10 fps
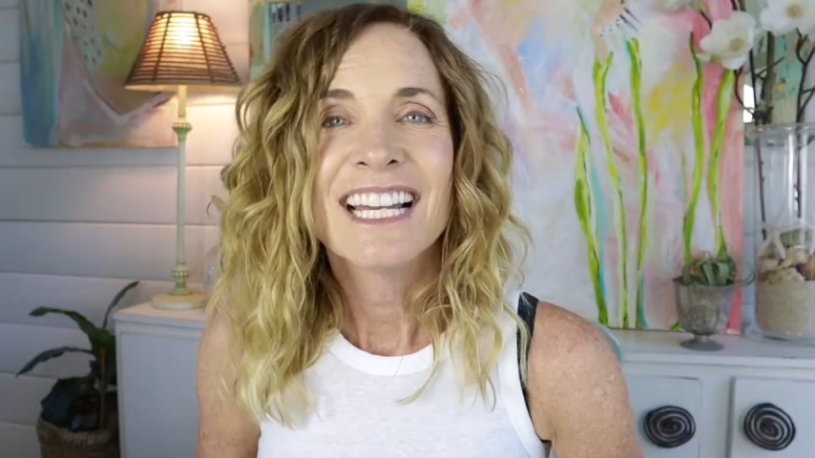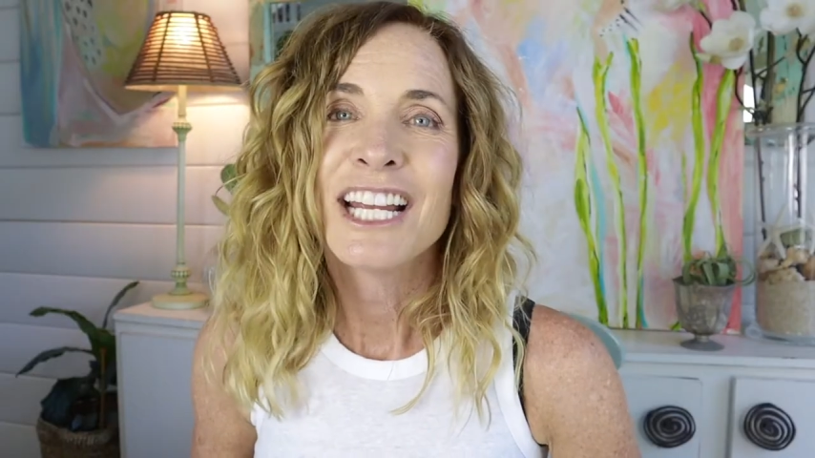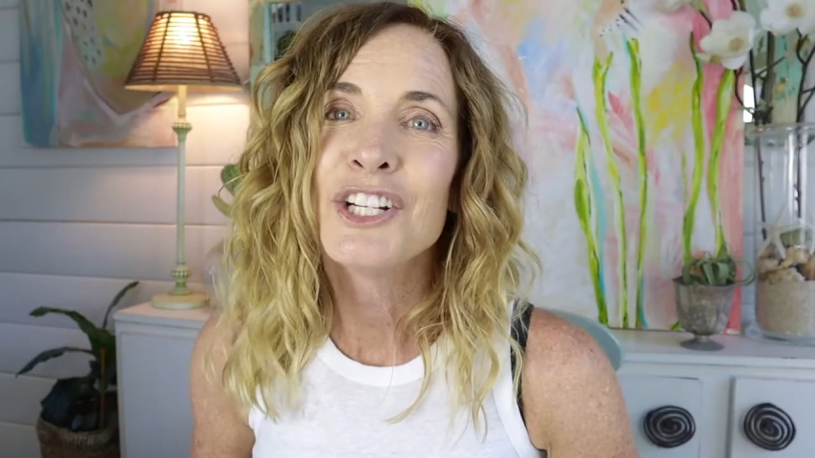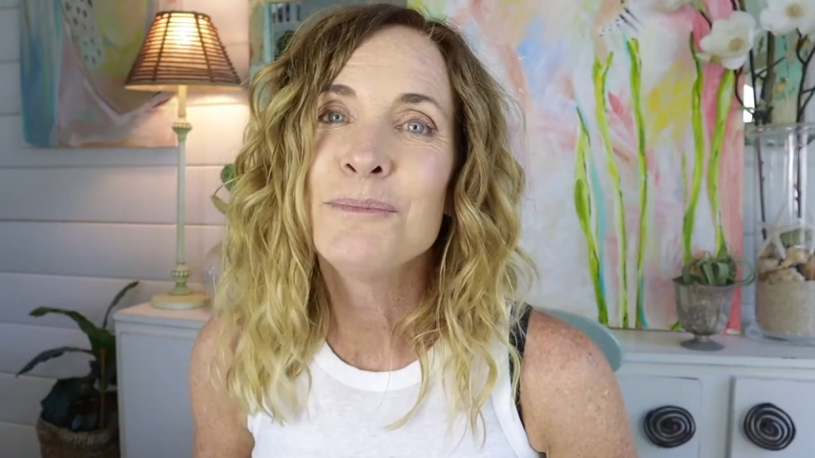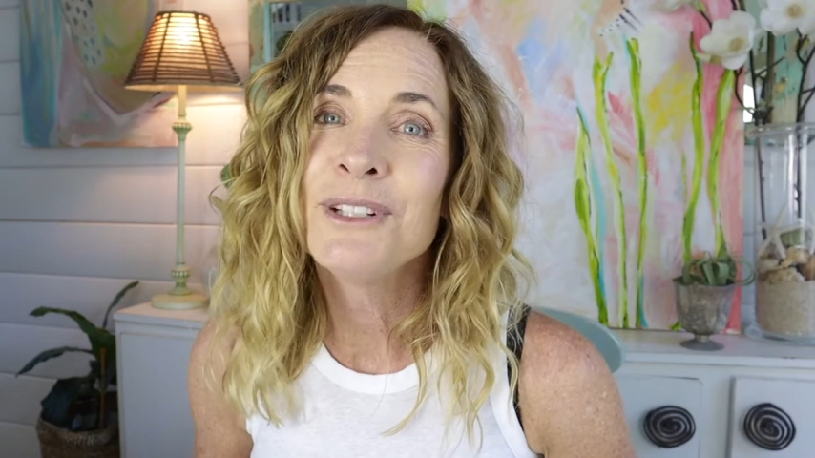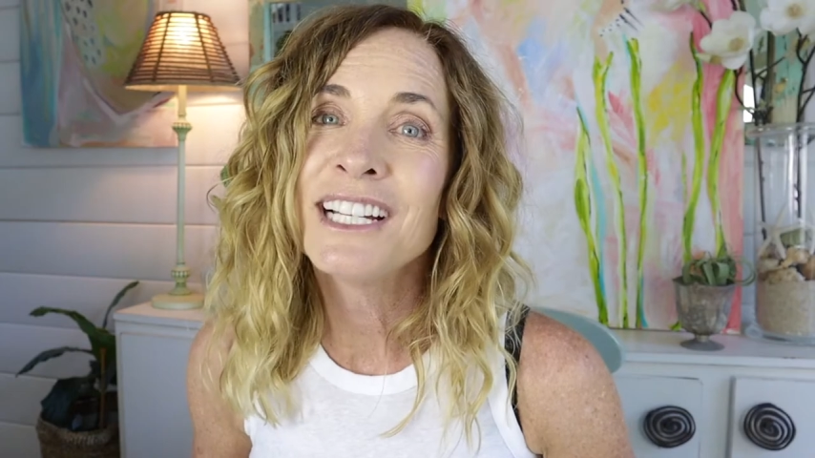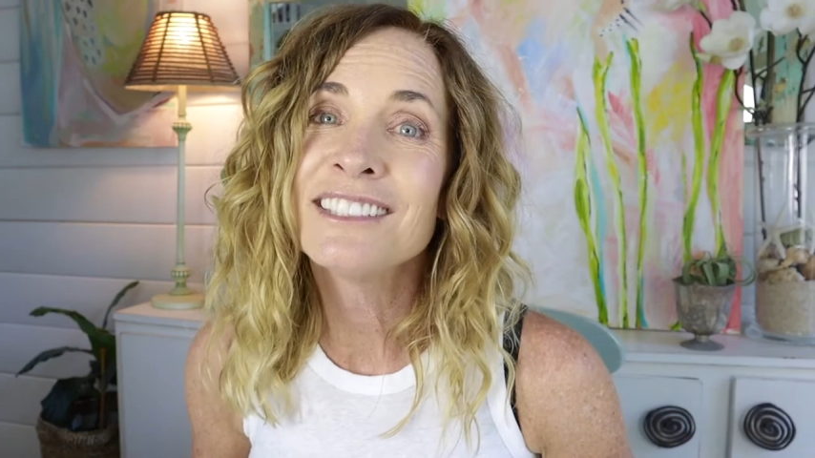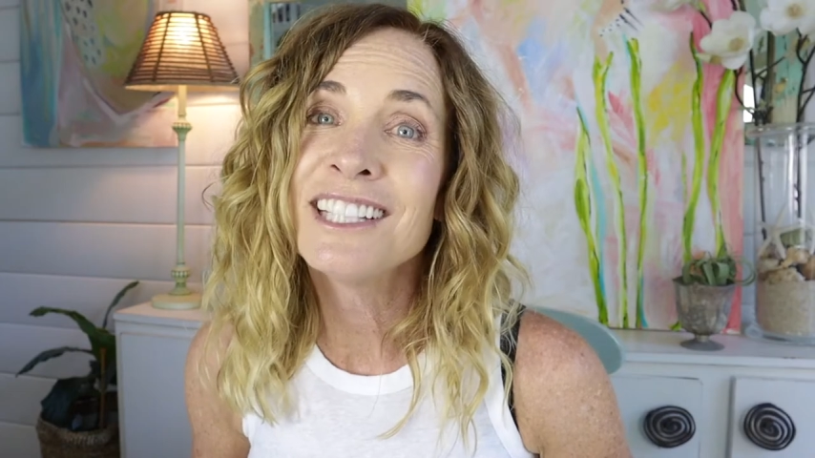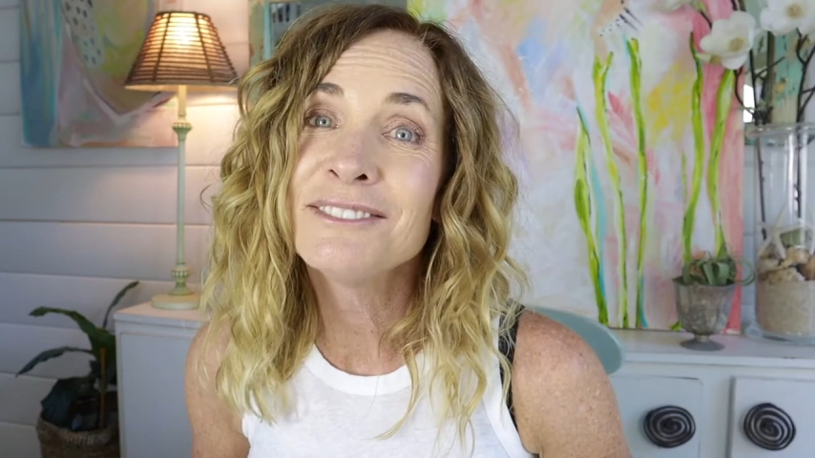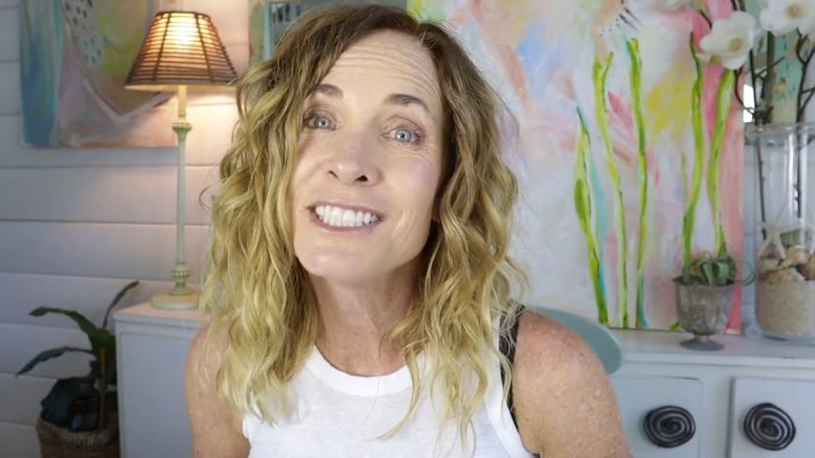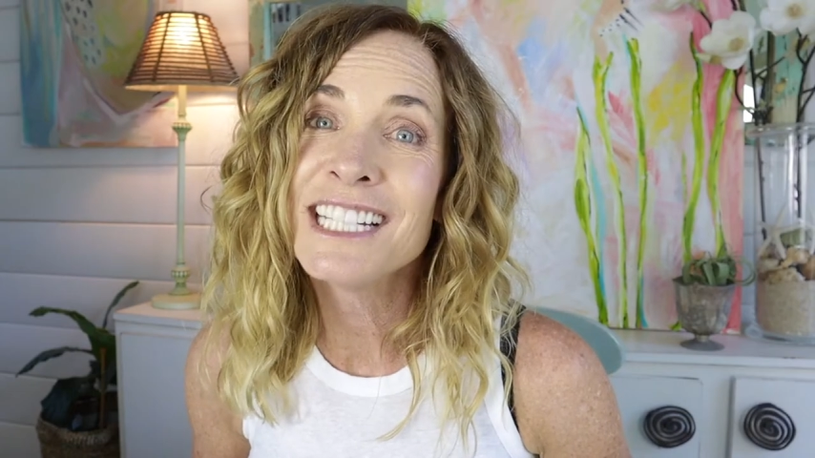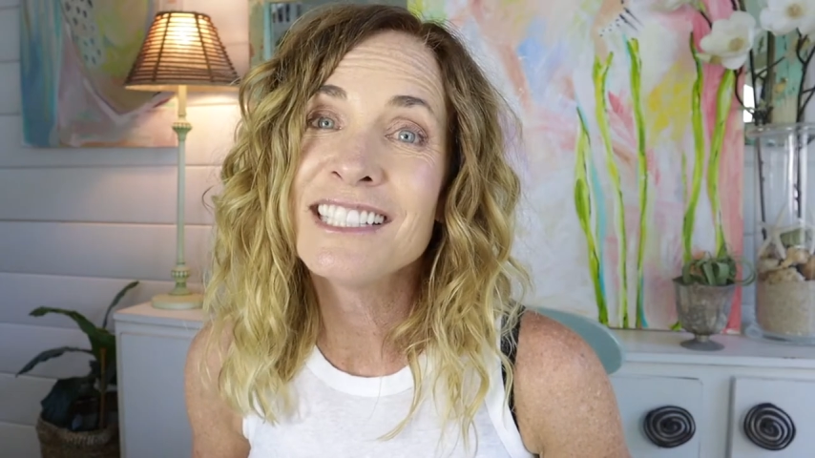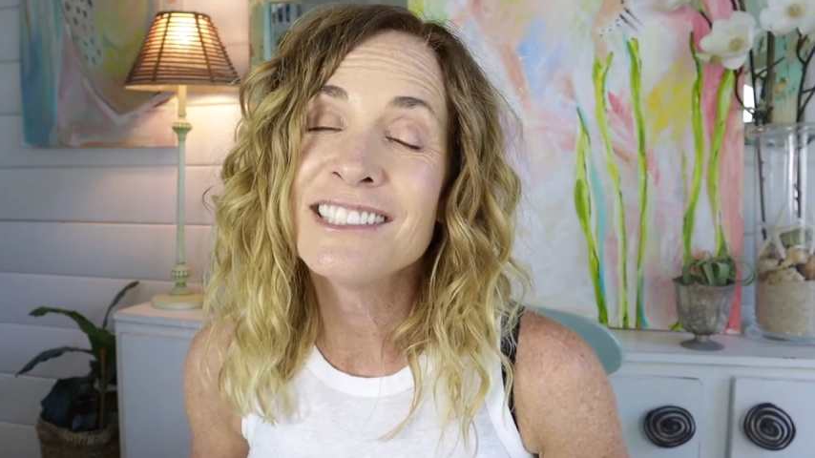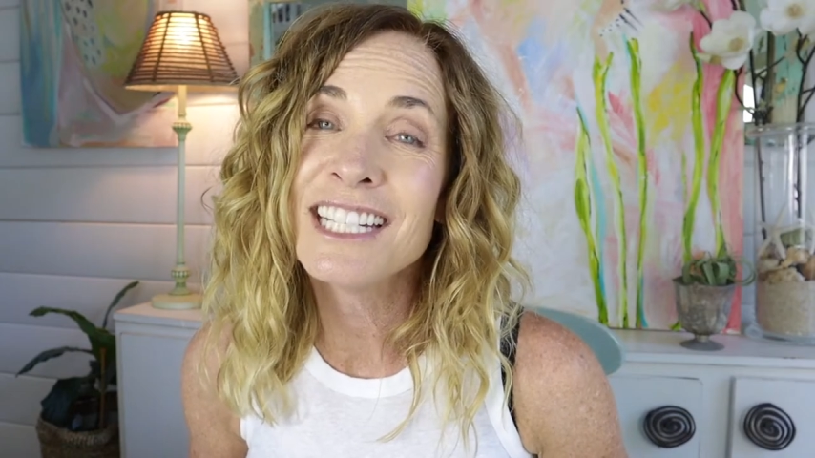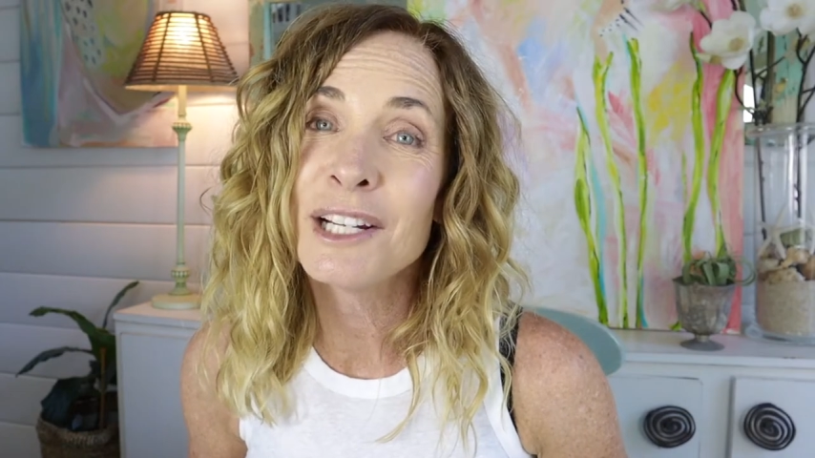I hope you guys loved
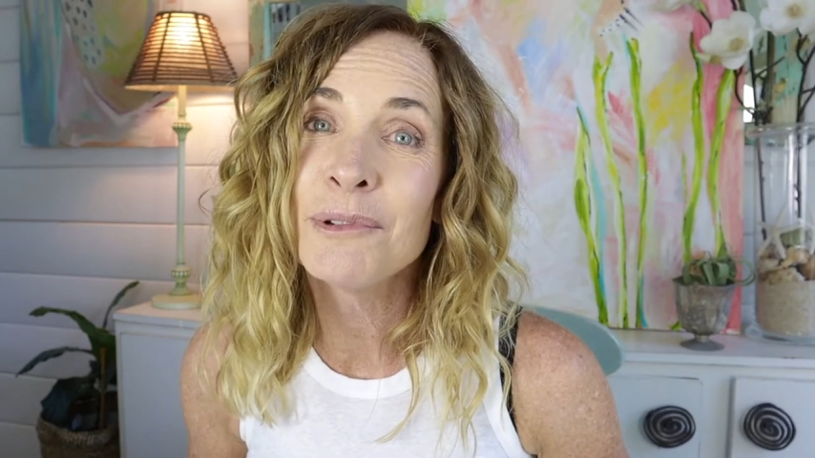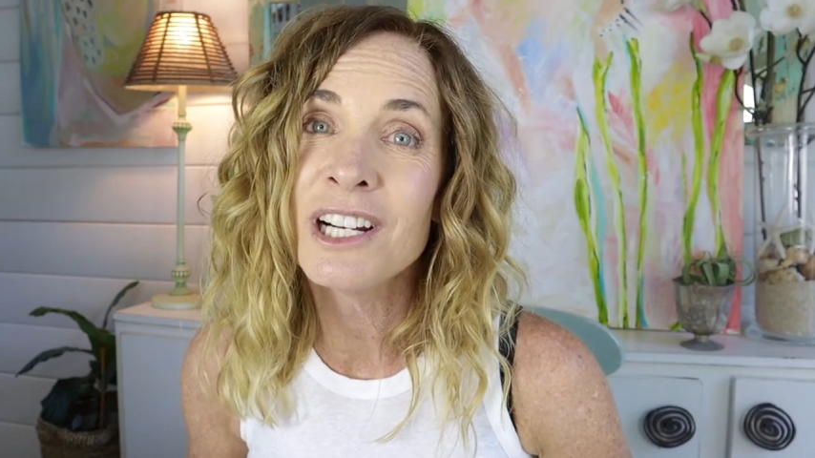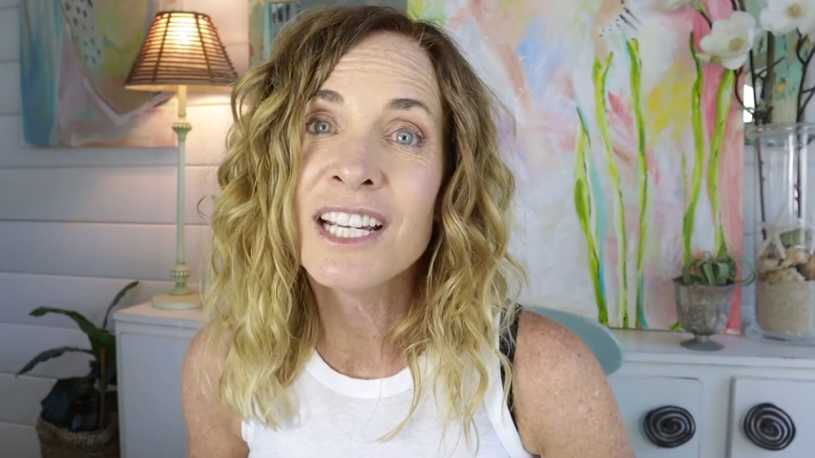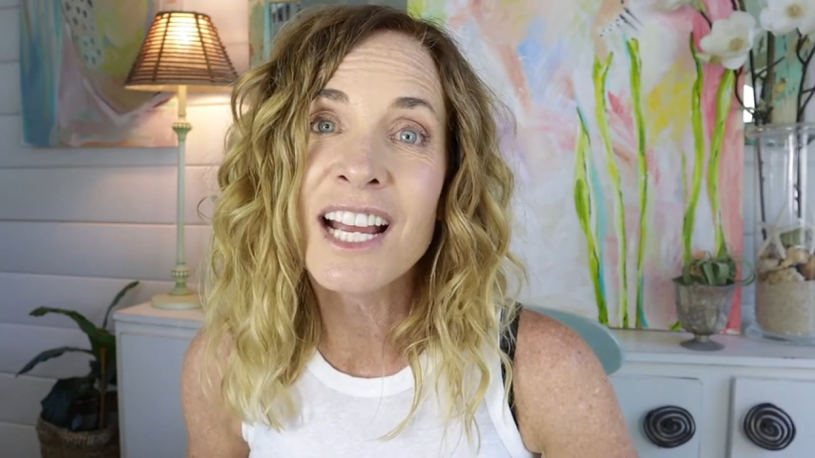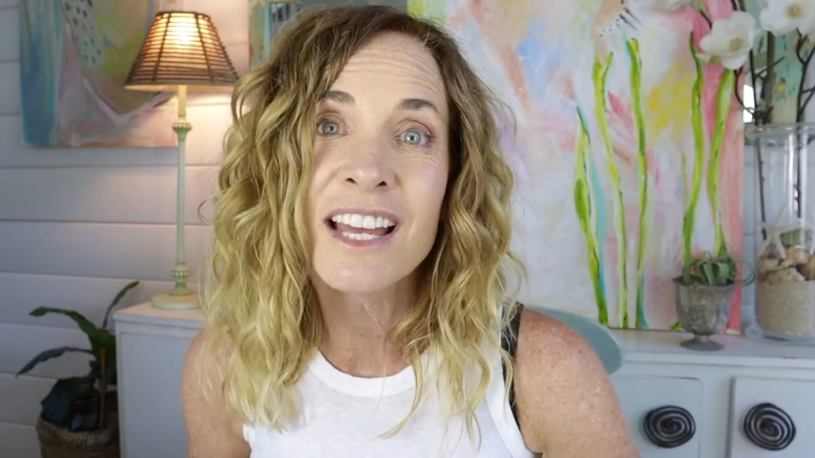today's D I Y.